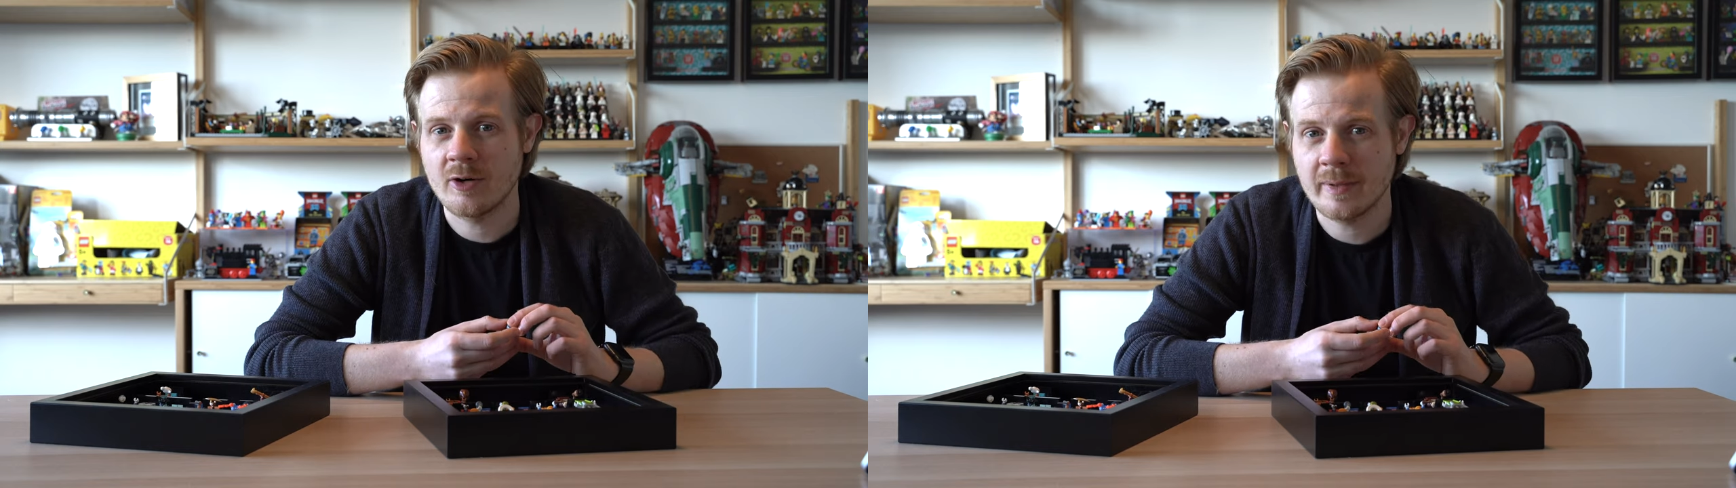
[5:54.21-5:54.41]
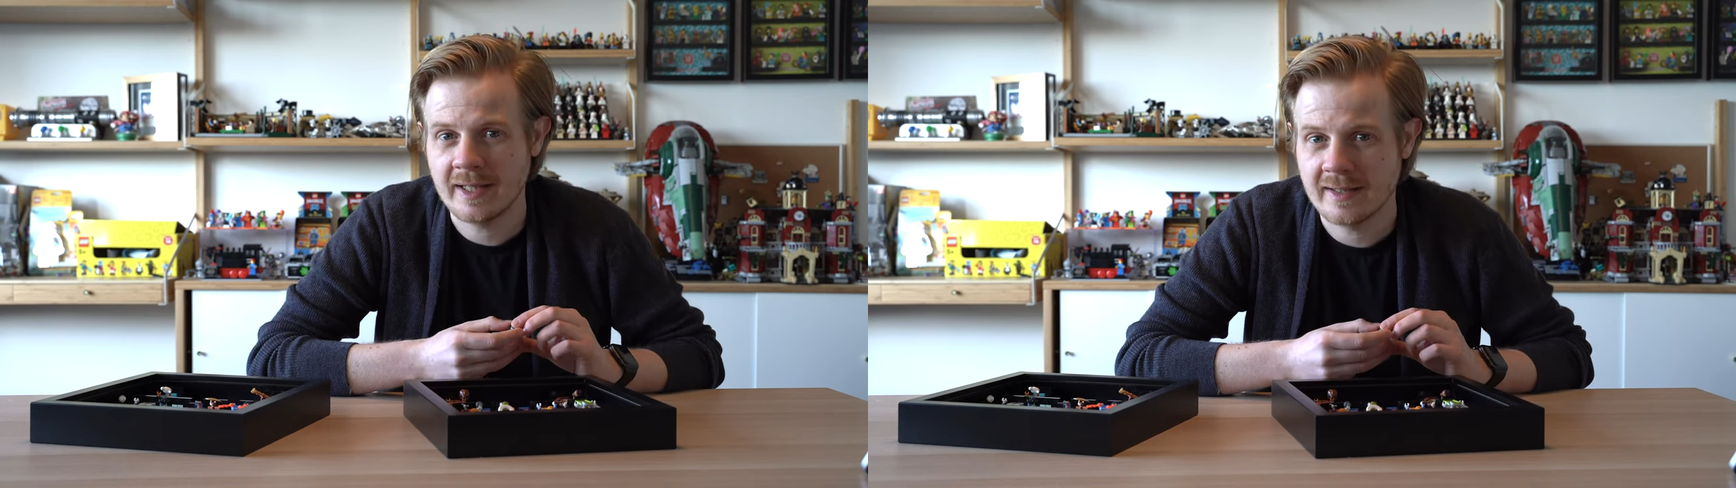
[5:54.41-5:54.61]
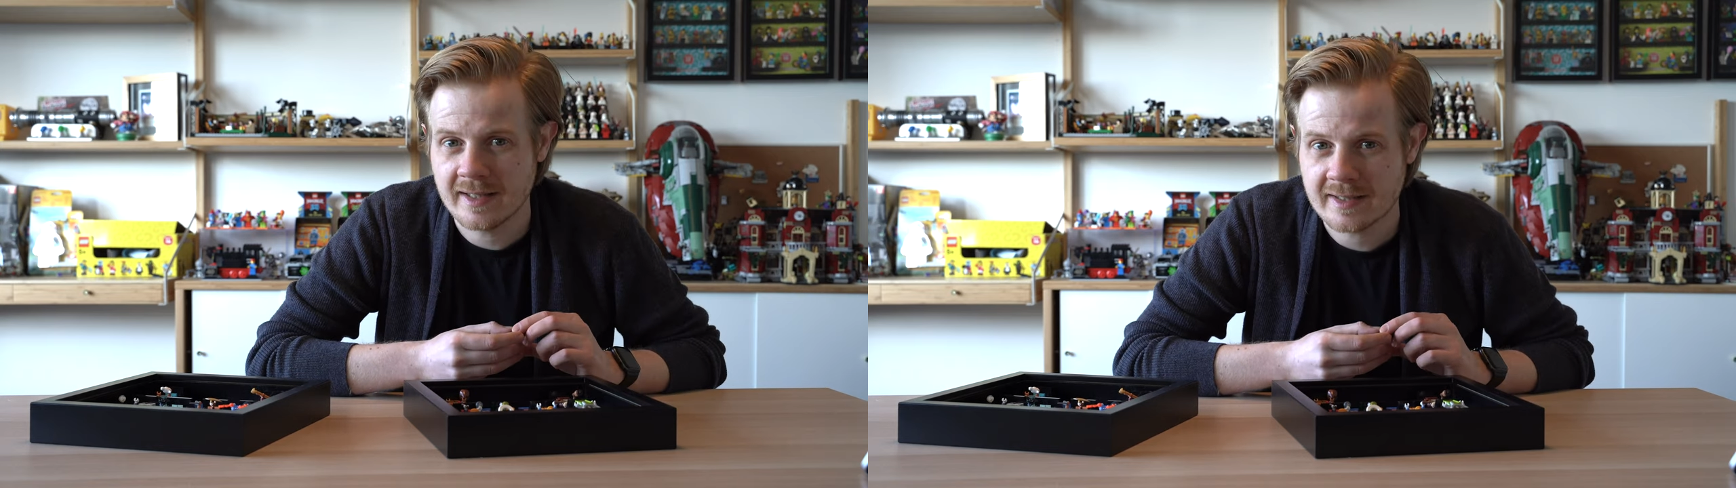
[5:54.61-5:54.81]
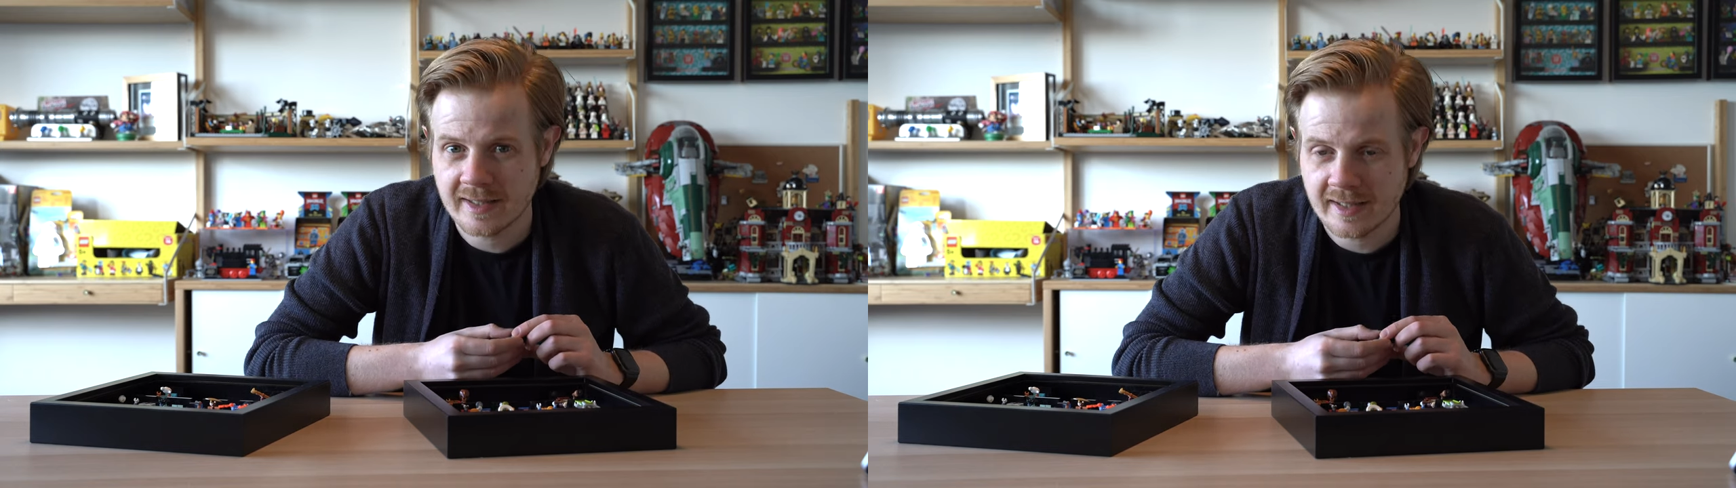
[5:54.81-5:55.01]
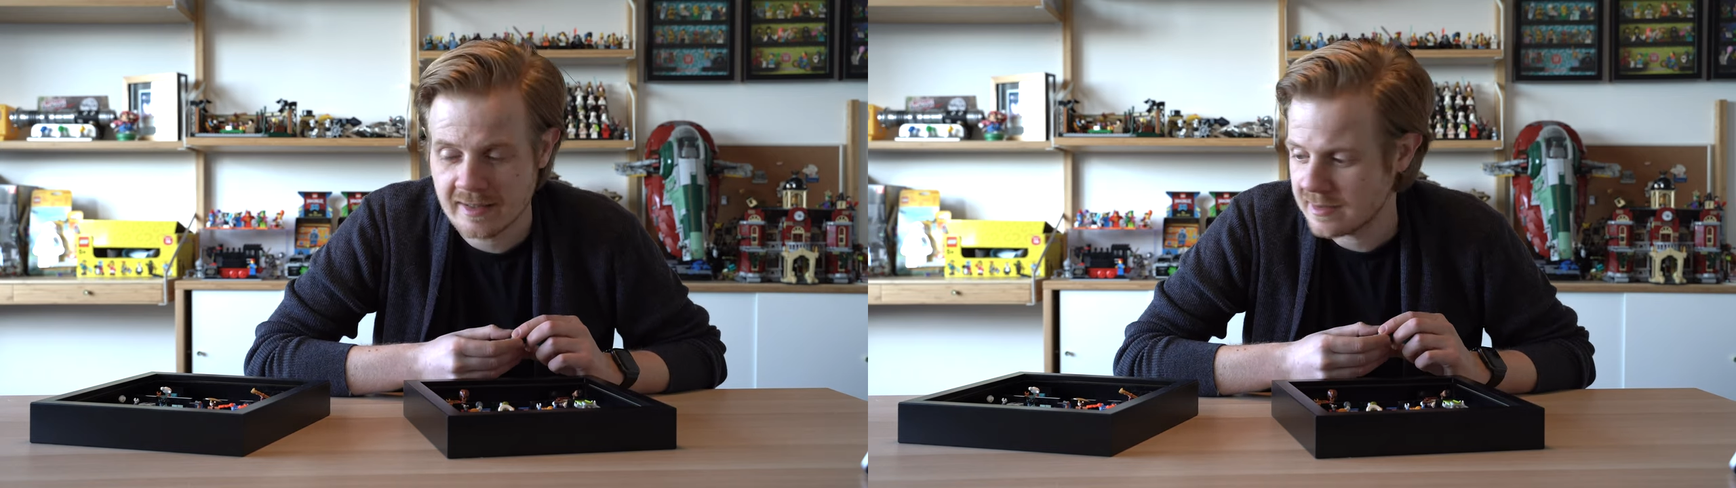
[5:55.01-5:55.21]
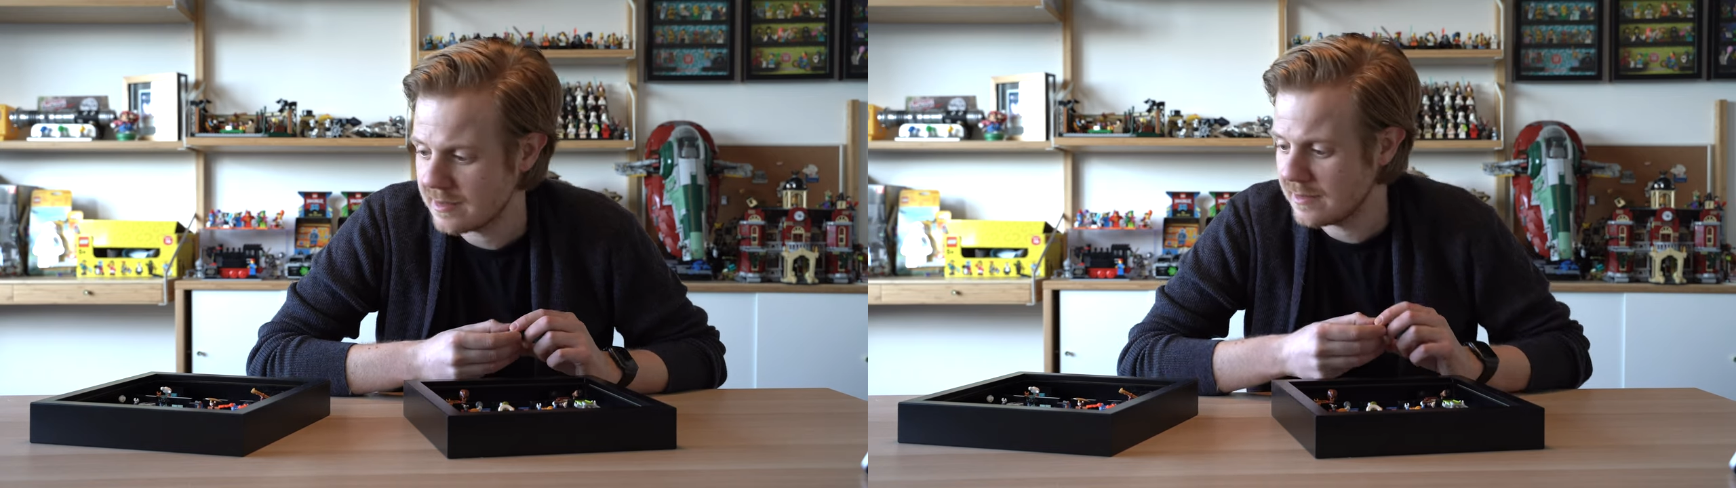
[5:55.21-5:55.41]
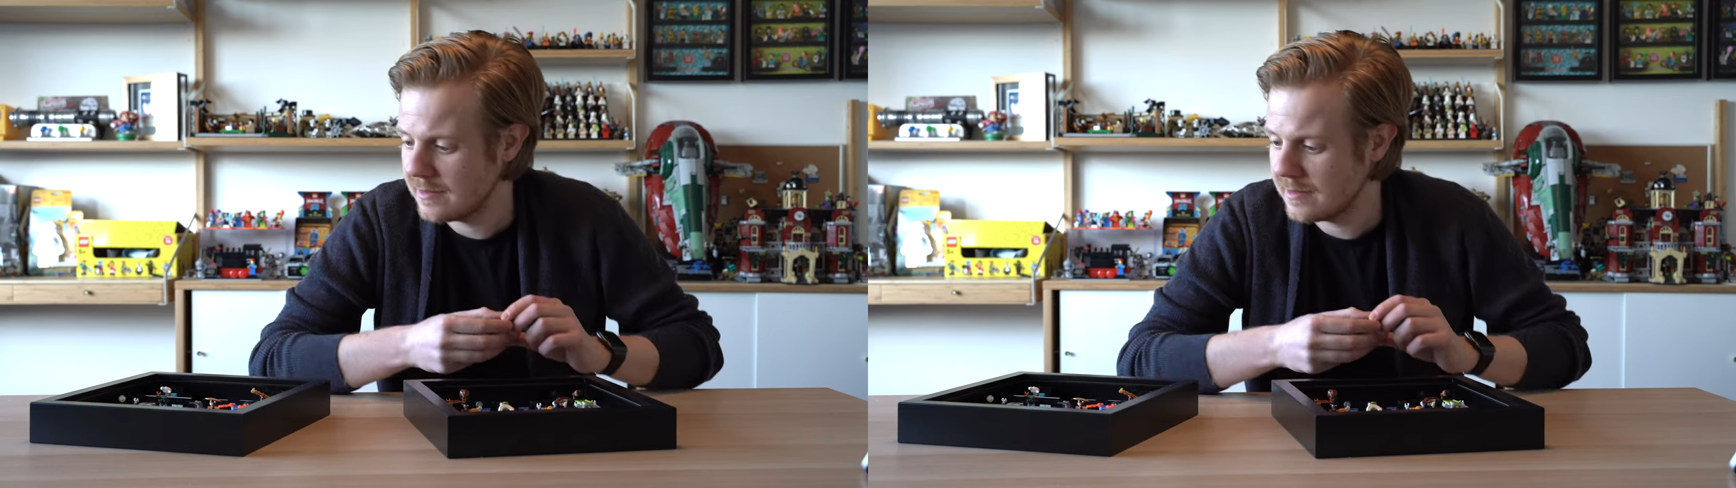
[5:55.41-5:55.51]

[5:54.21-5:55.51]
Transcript: up in this list.